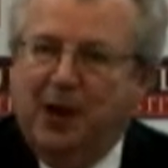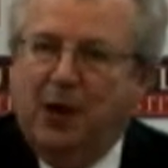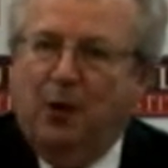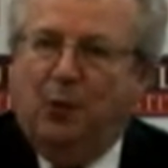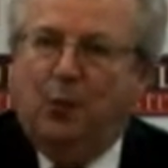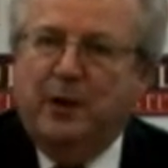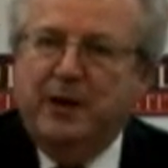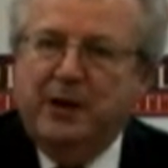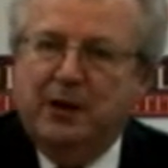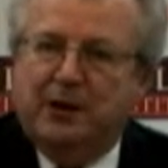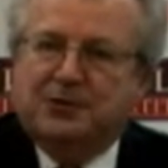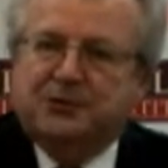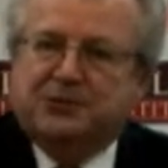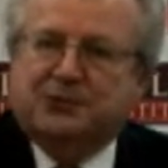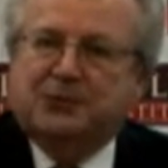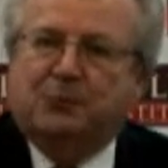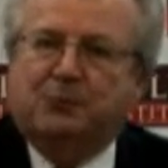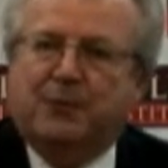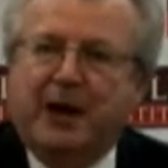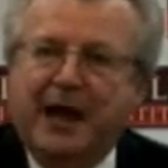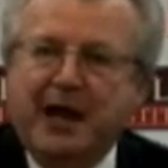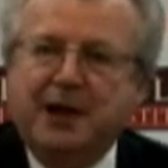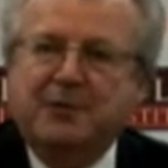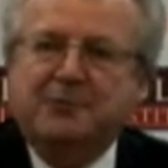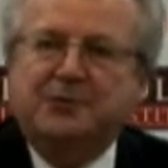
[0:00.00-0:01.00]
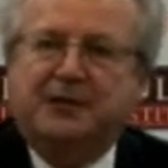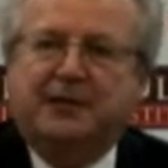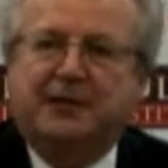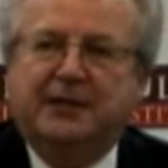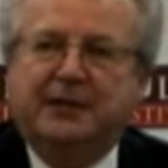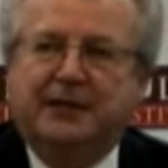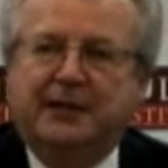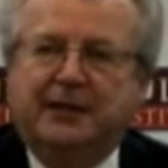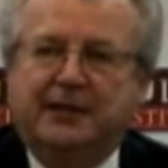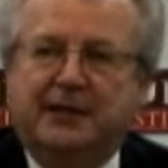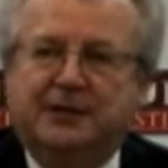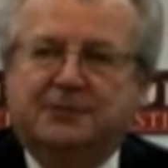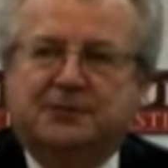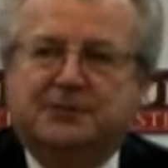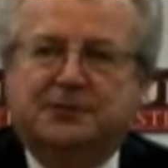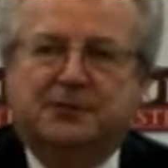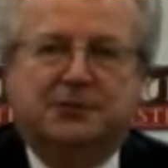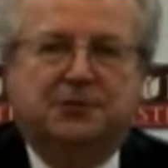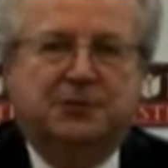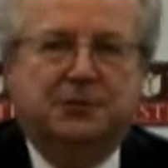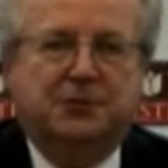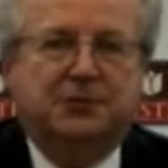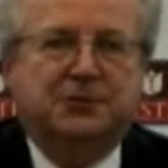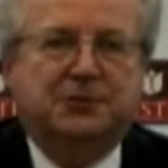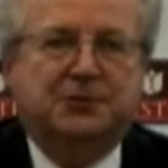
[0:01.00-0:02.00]
We are surrounded in the
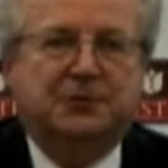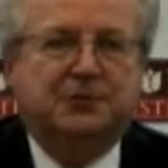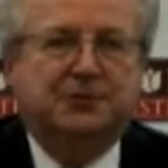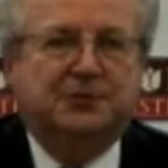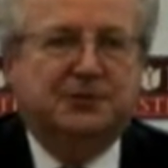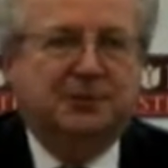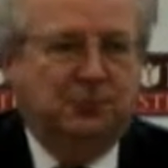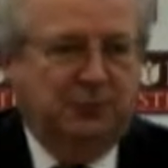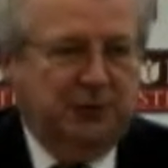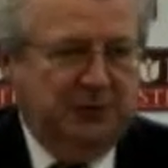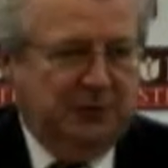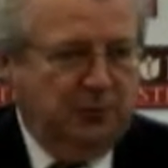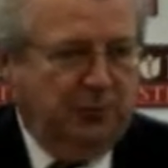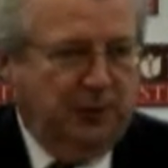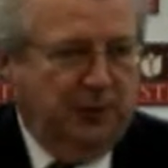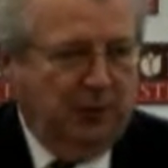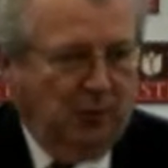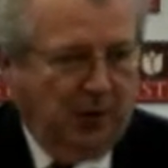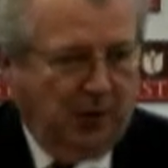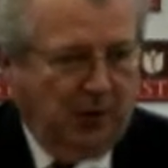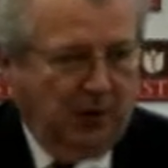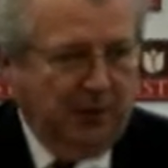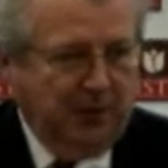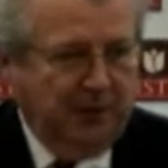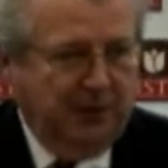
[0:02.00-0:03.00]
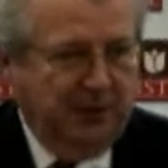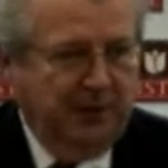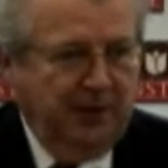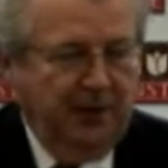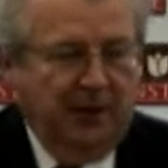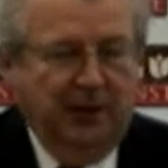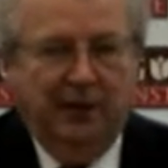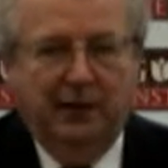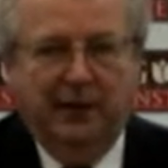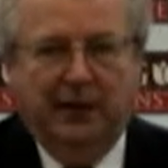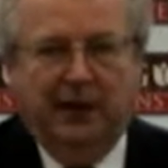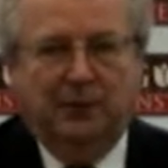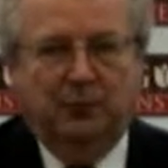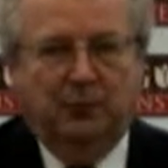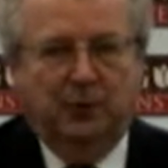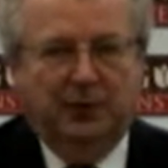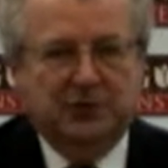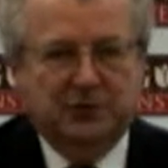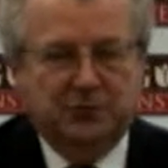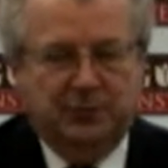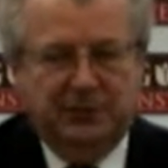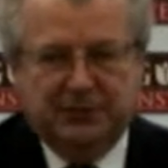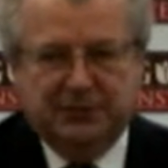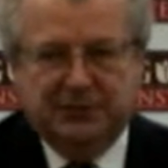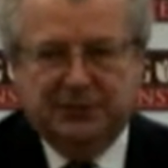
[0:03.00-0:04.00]
institutions in which we work, in
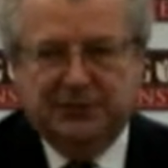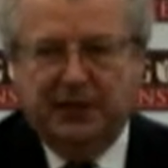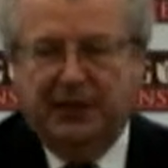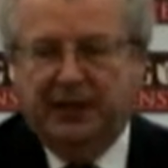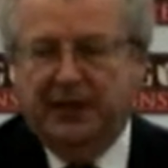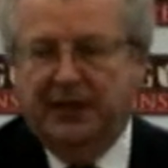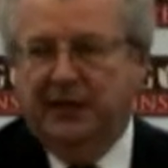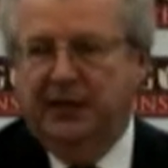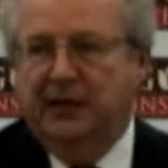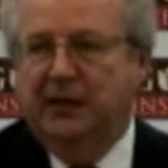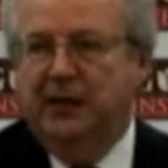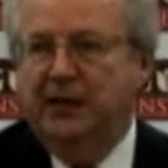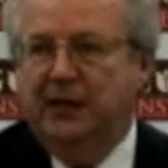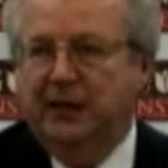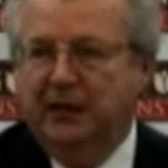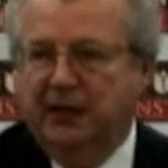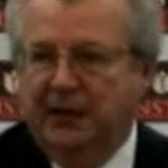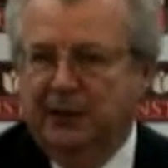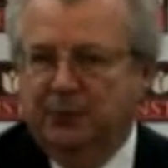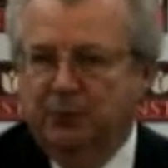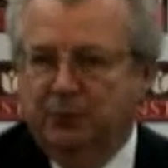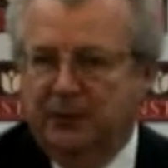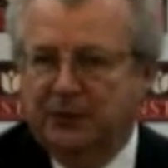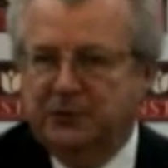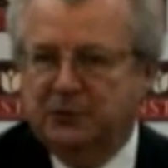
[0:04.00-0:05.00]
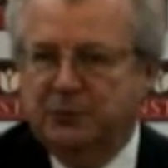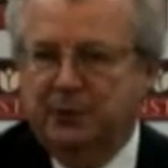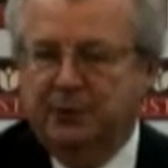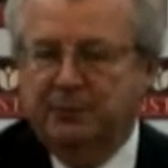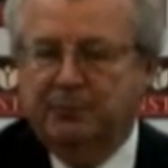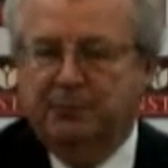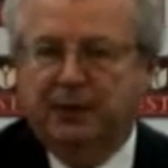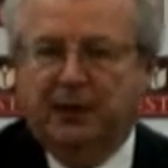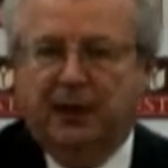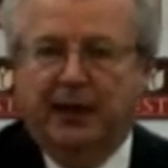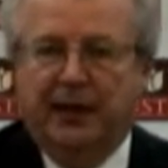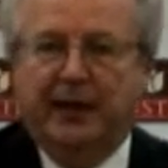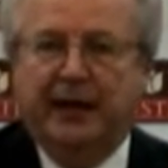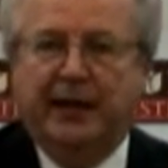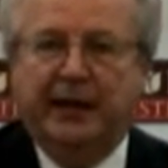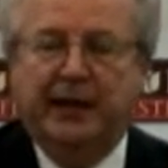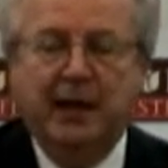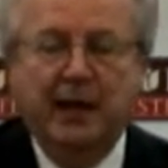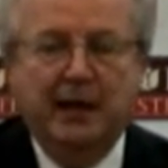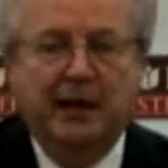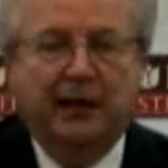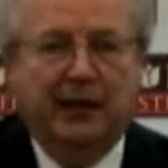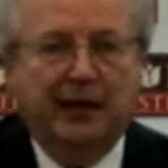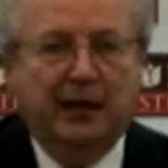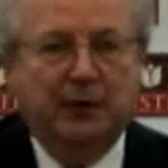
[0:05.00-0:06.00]
which we study, in which we play,
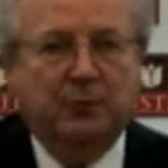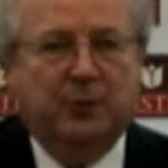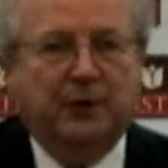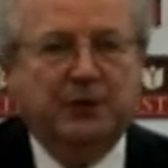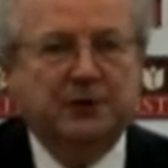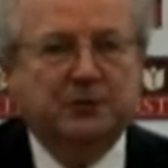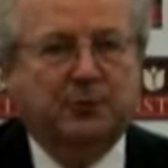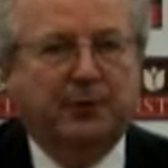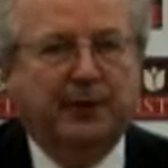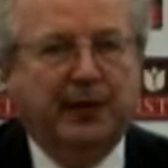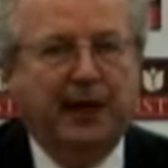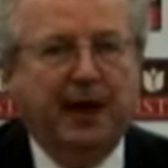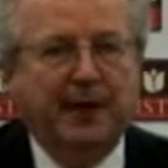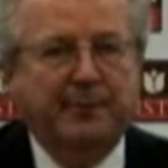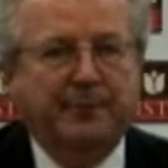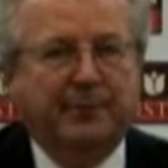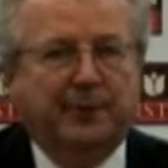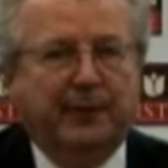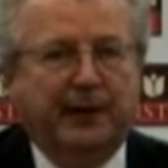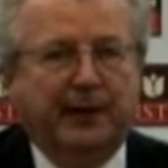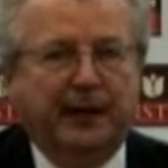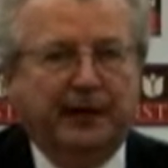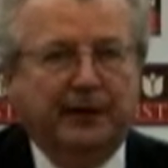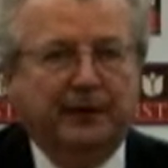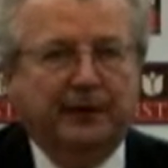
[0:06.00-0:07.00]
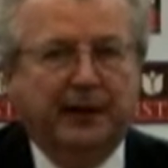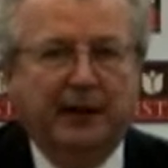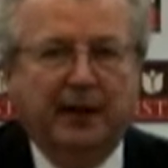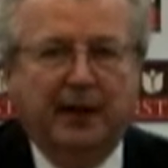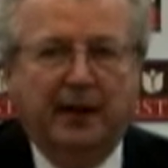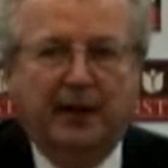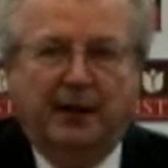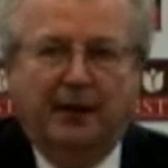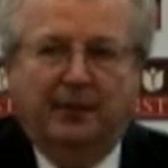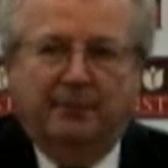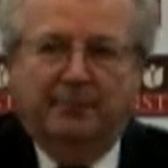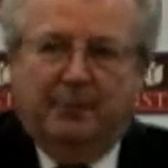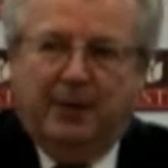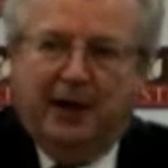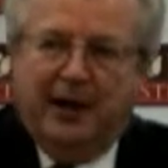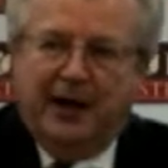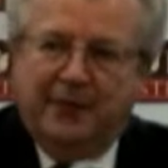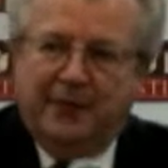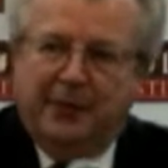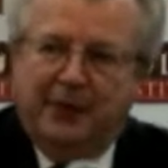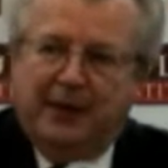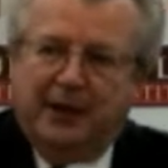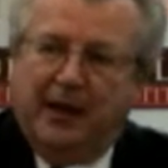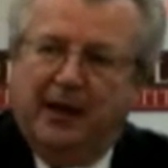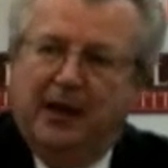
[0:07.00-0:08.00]
in which we operate, by
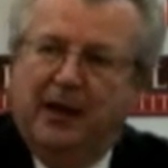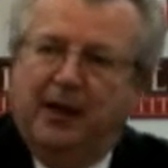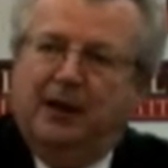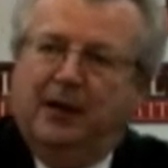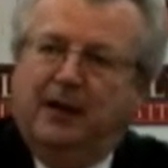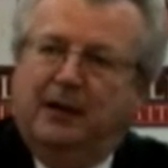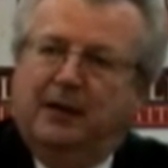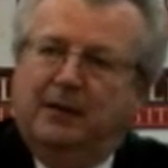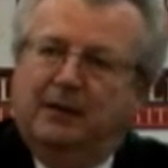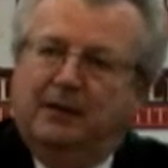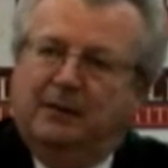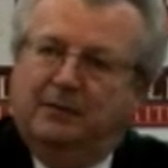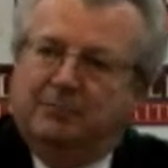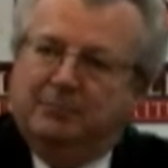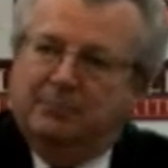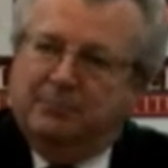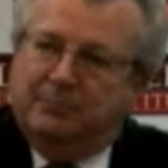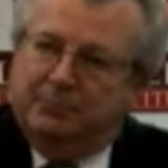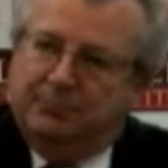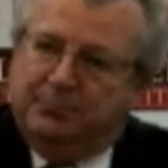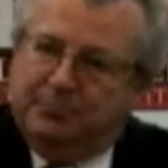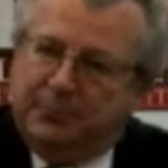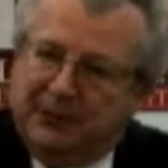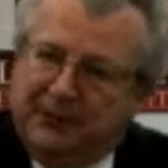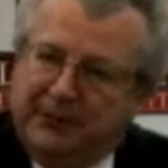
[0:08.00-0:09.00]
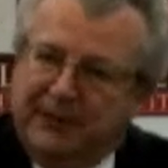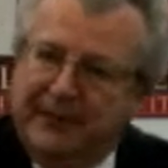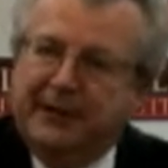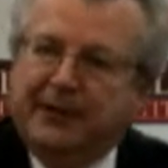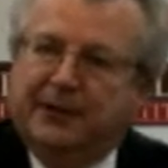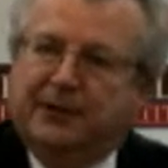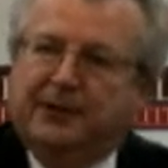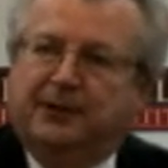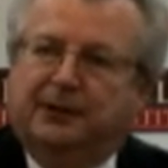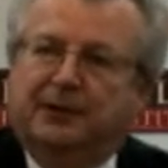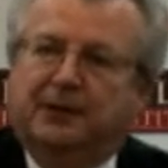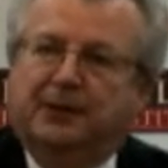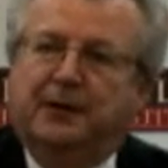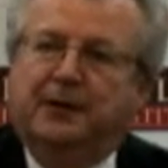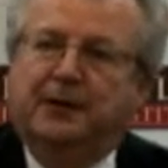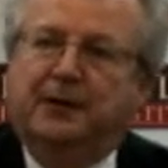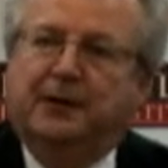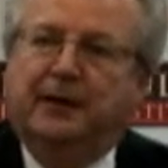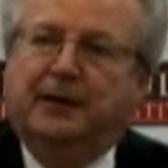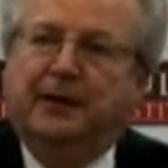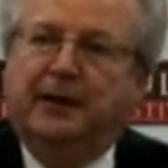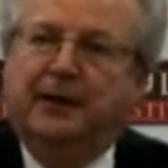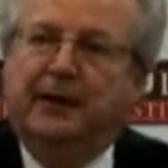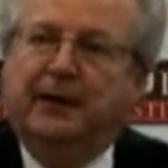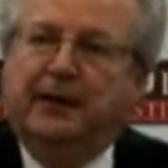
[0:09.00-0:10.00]
the political
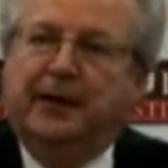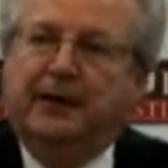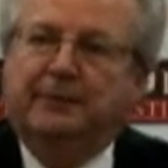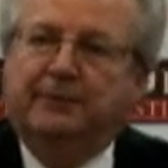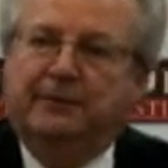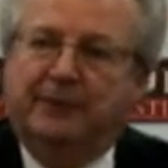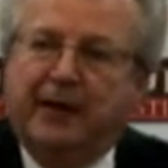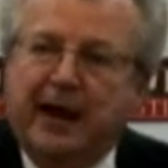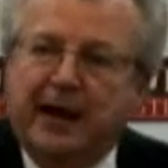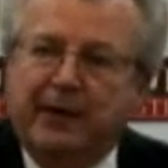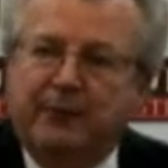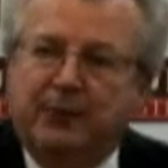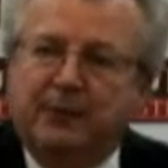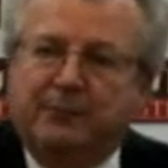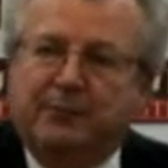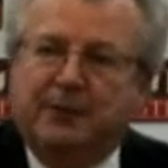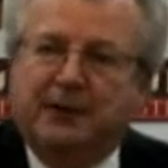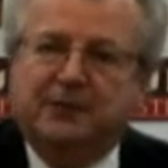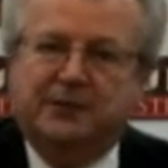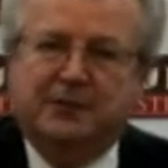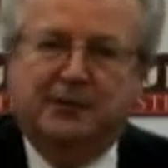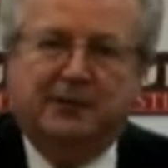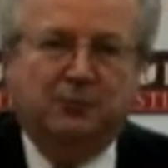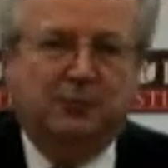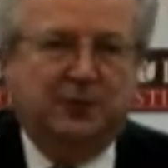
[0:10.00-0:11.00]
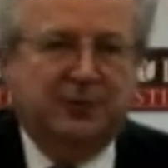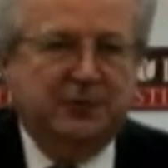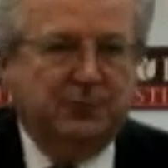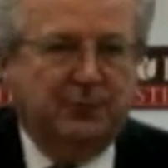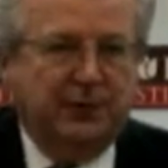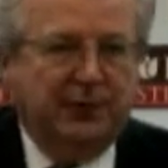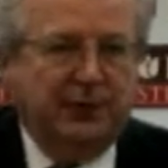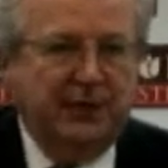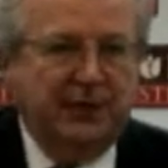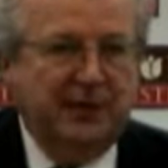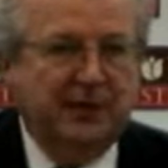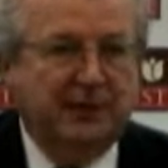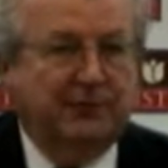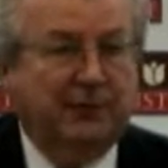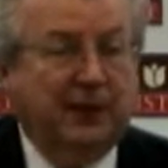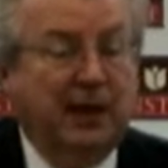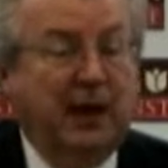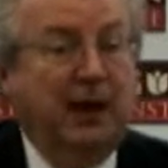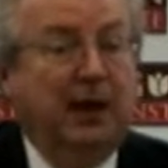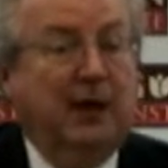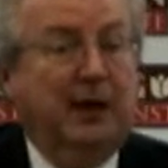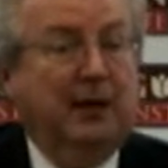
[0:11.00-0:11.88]
environment in which we live.